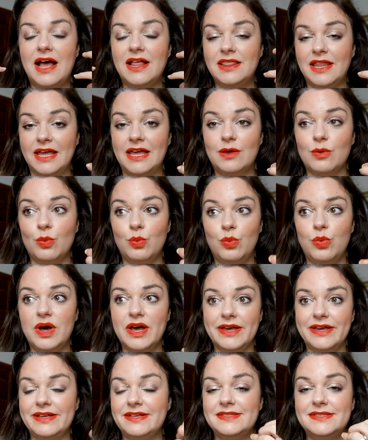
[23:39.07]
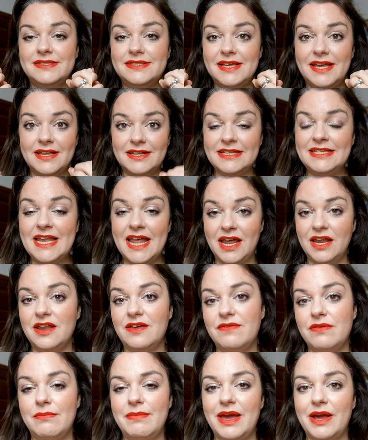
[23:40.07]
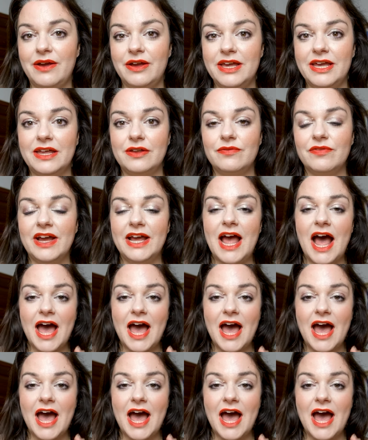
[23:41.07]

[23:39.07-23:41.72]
like was Native American, right?